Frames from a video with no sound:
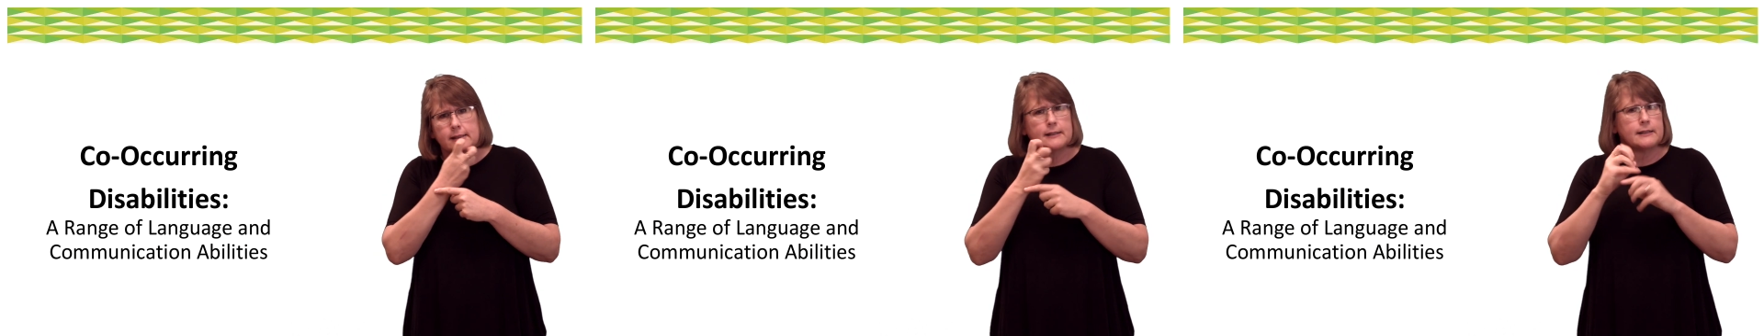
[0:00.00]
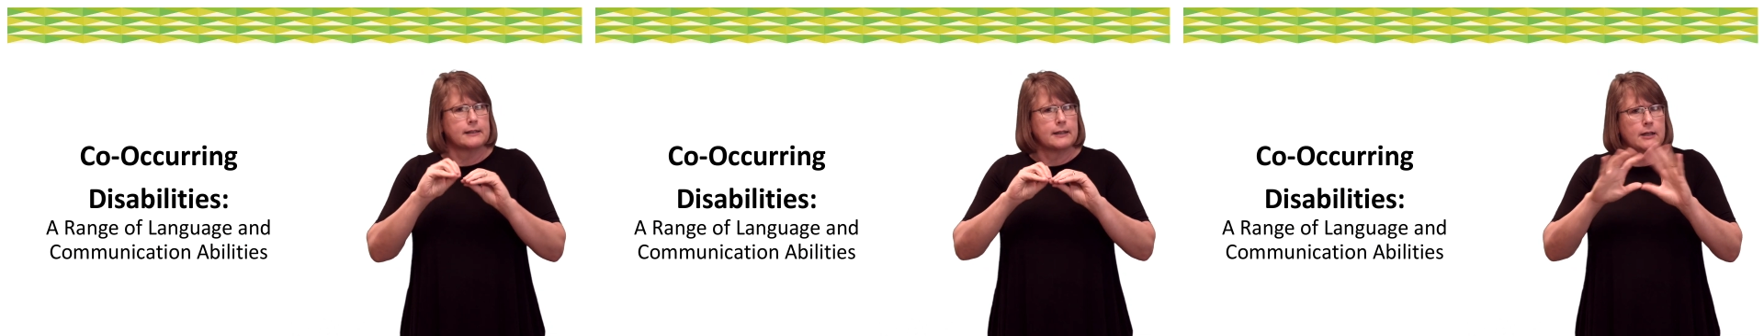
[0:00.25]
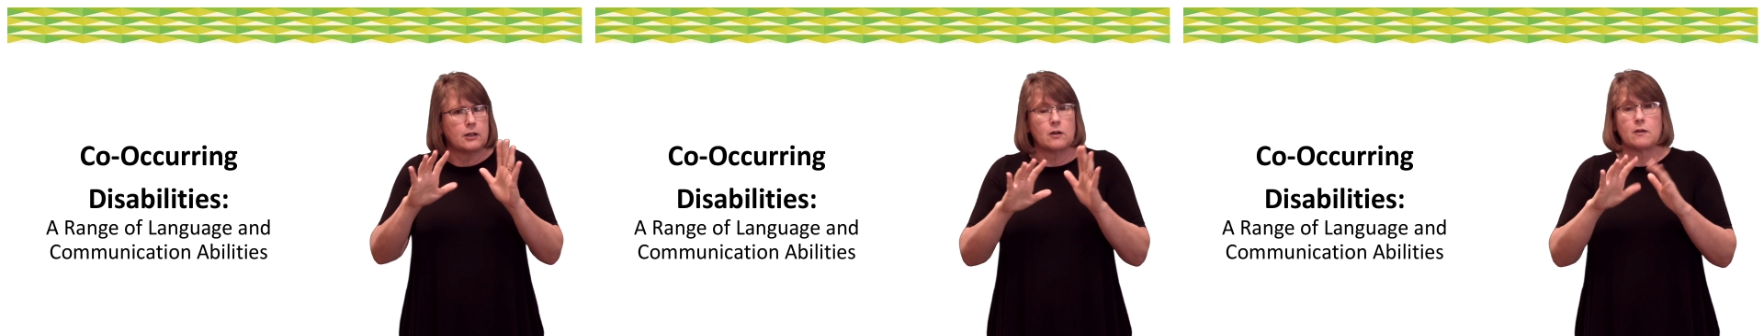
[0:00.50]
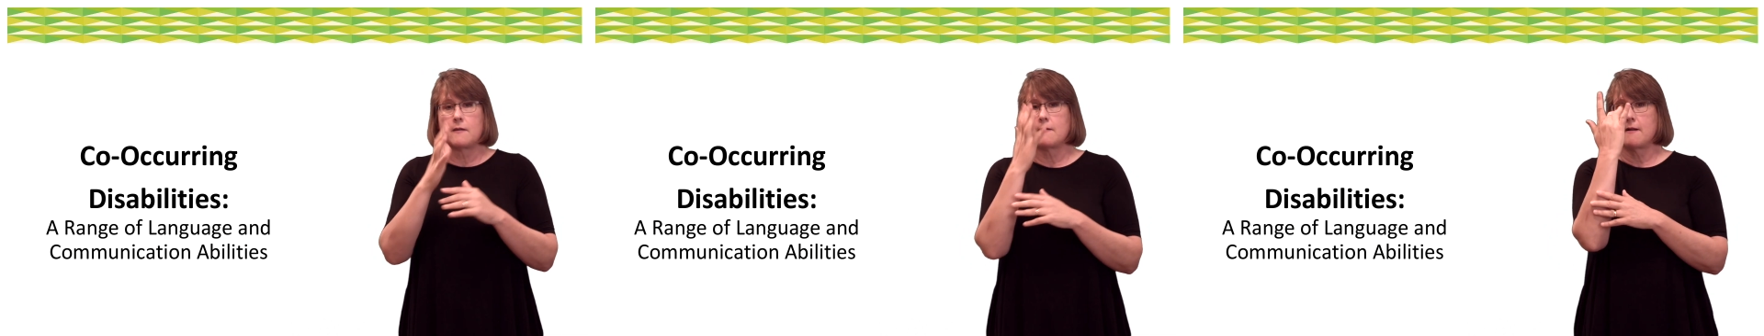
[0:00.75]
because of the
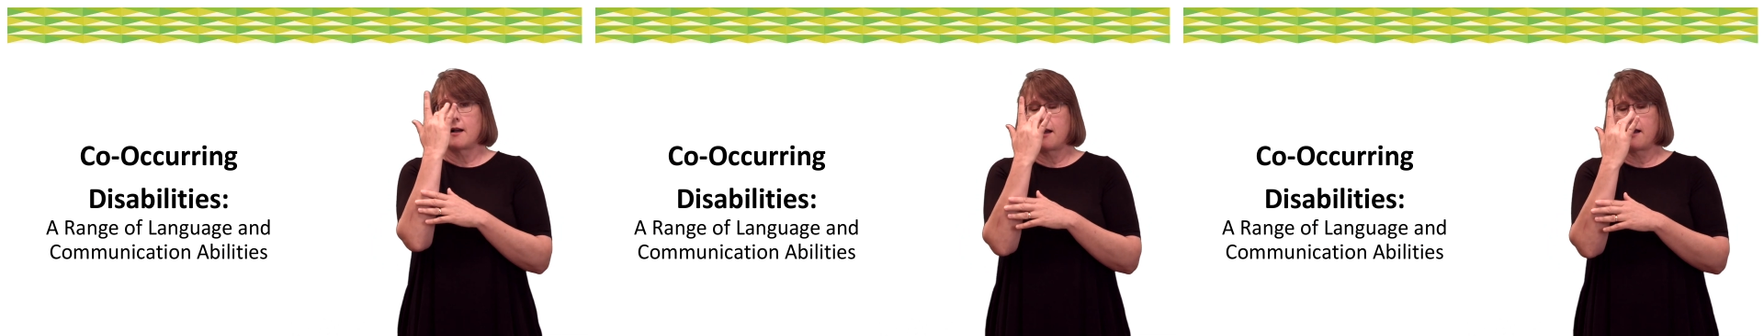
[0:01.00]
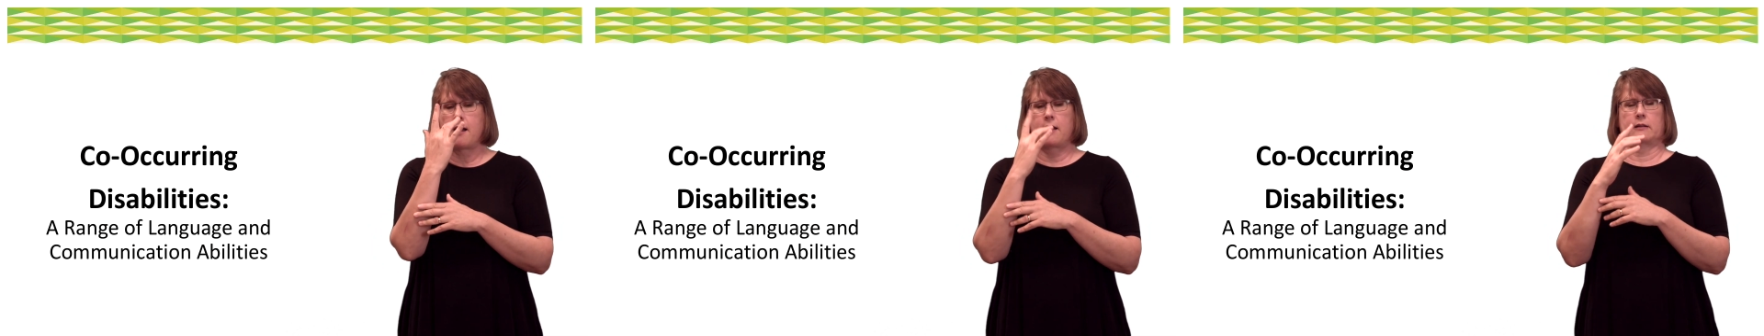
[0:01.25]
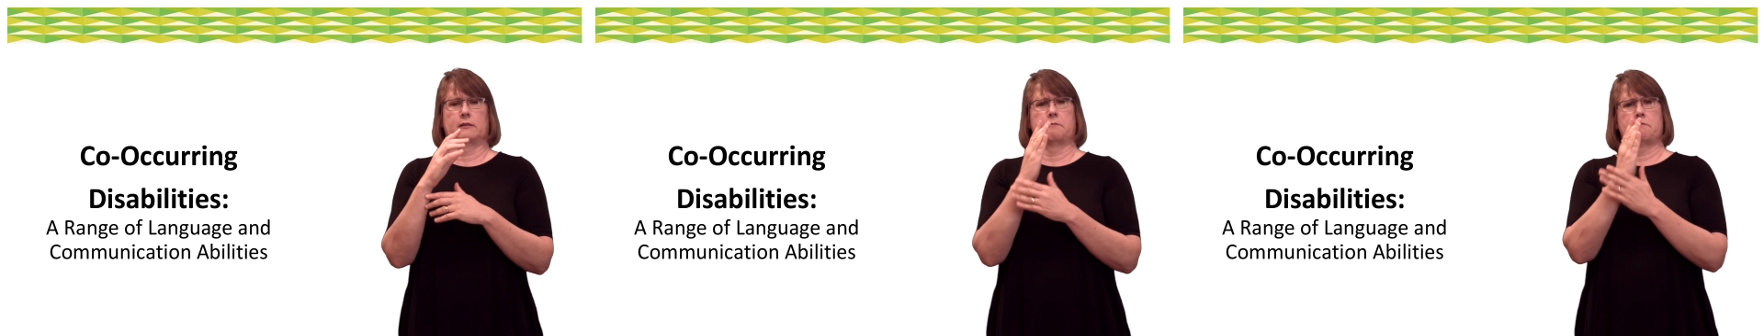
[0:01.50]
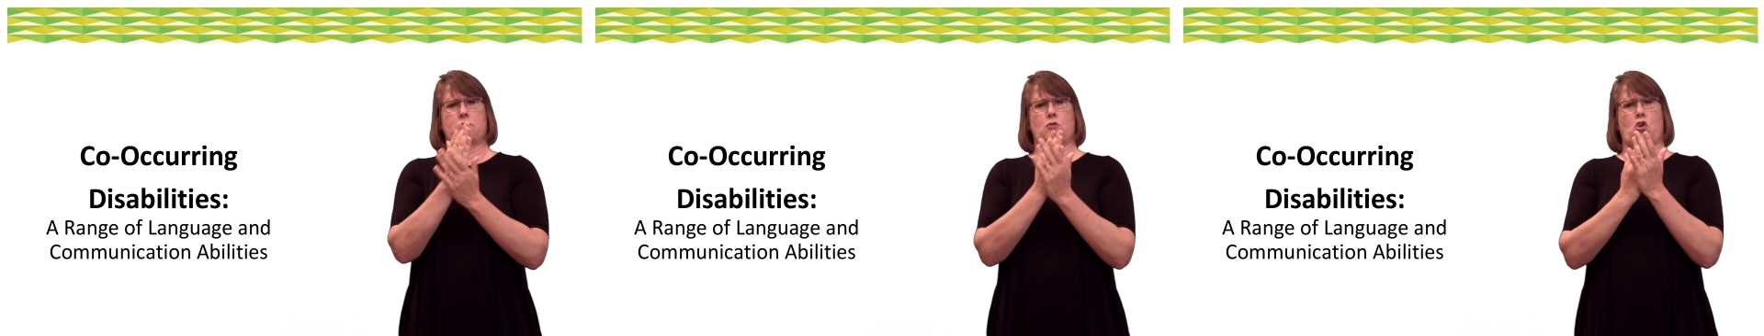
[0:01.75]
physical
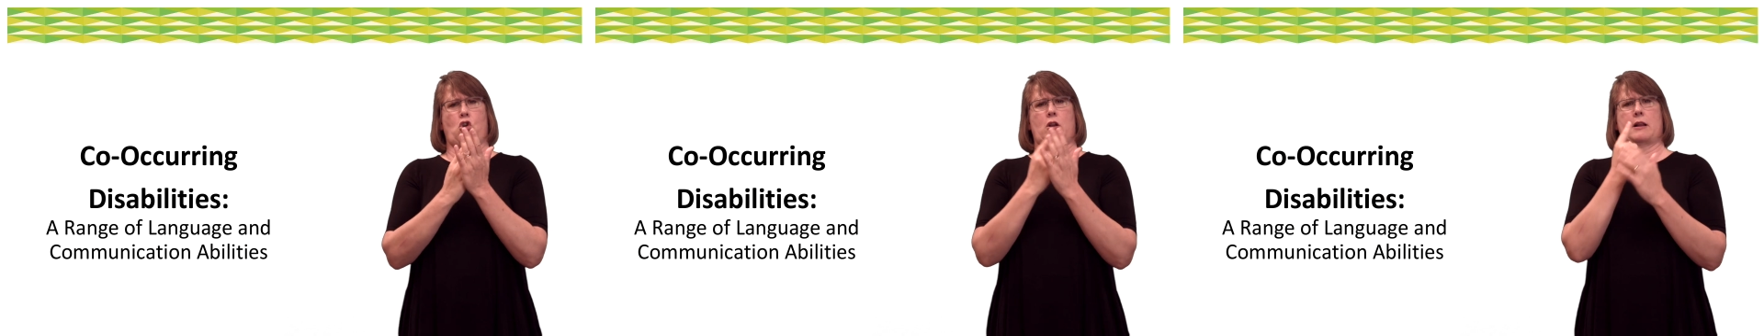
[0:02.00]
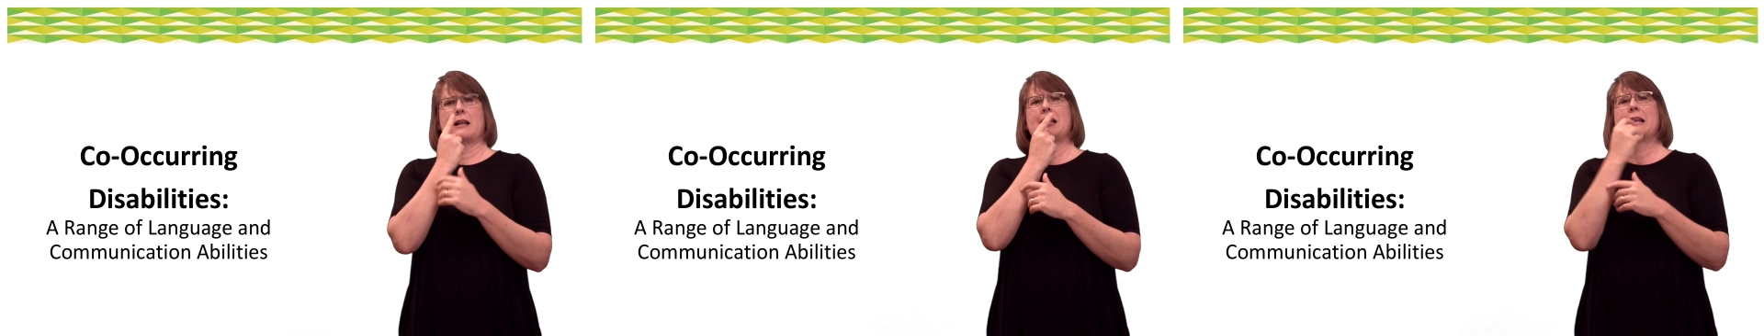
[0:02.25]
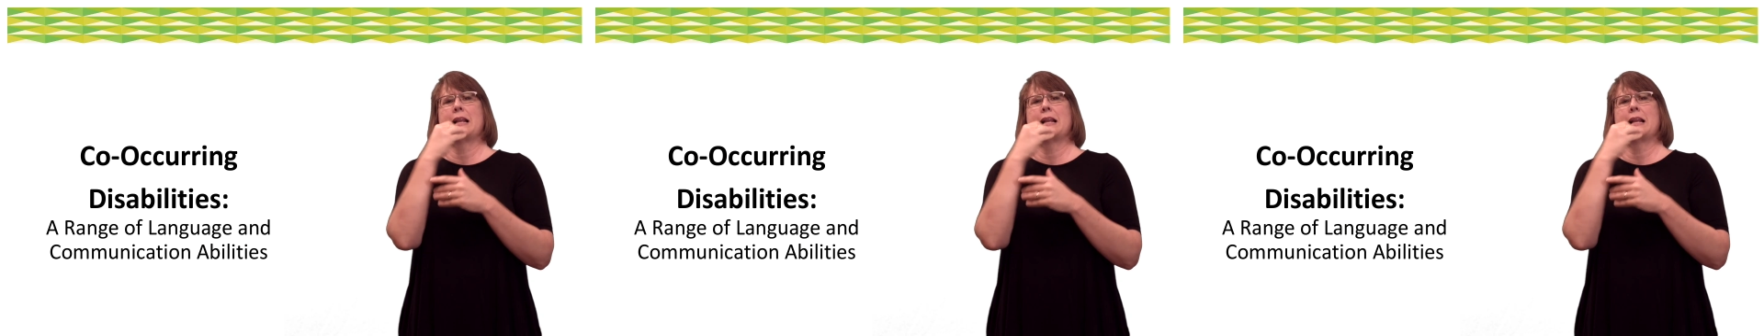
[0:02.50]
structures in the mouth.